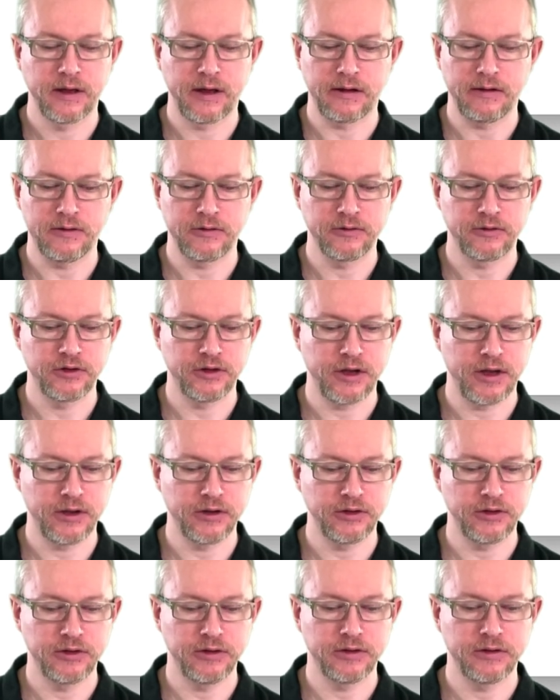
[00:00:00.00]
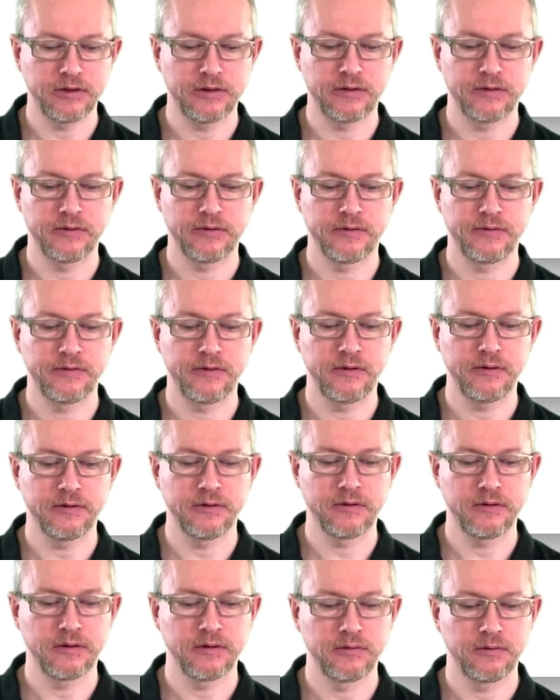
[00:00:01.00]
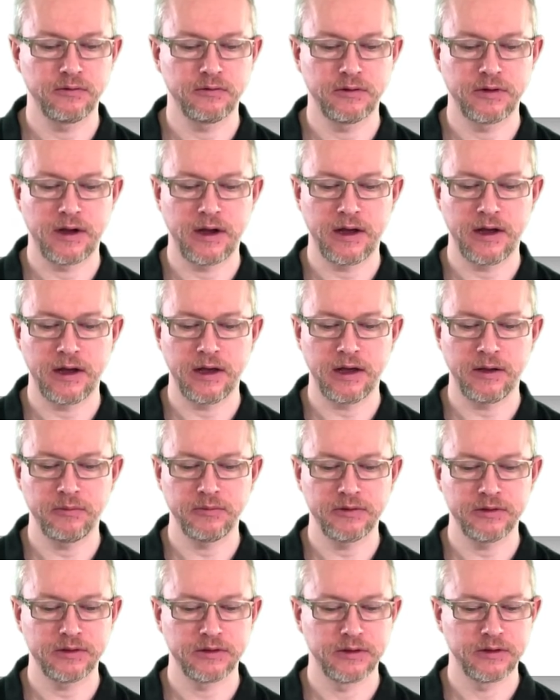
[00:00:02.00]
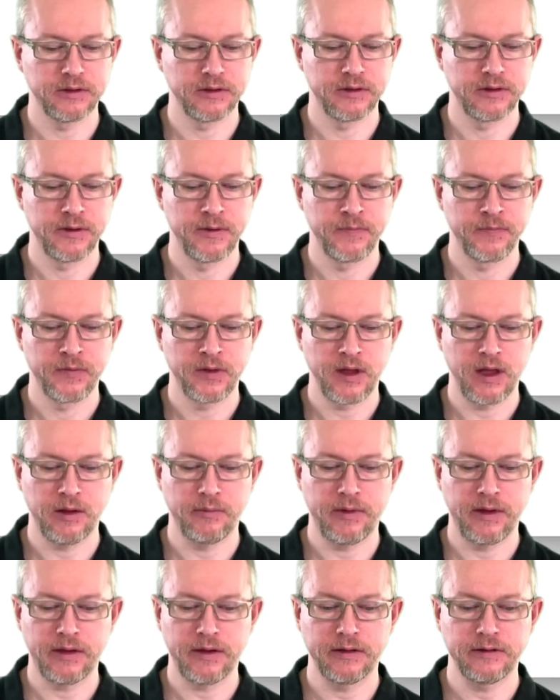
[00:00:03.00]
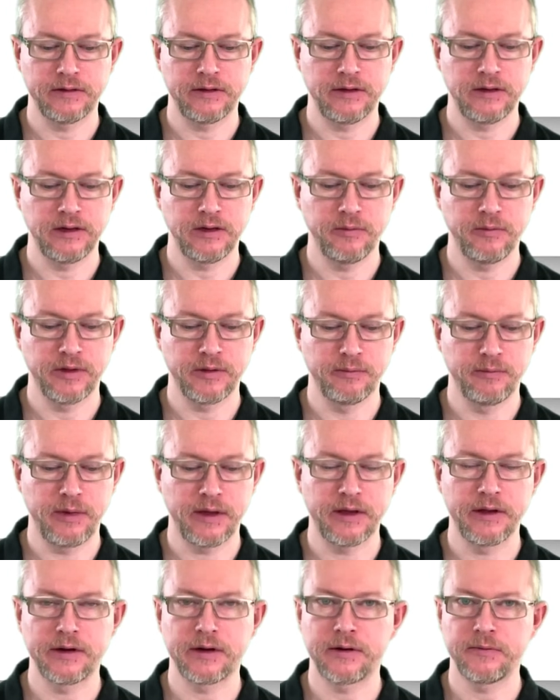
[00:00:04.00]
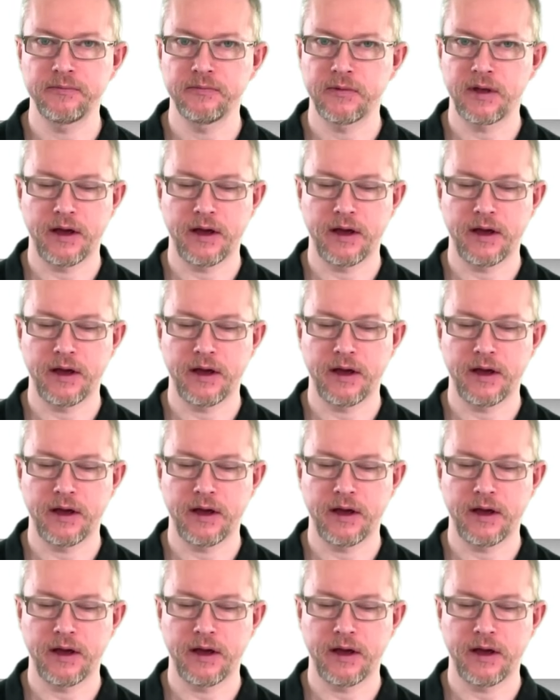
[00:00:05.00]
I'll change the font to Times and make it a little bit bigger.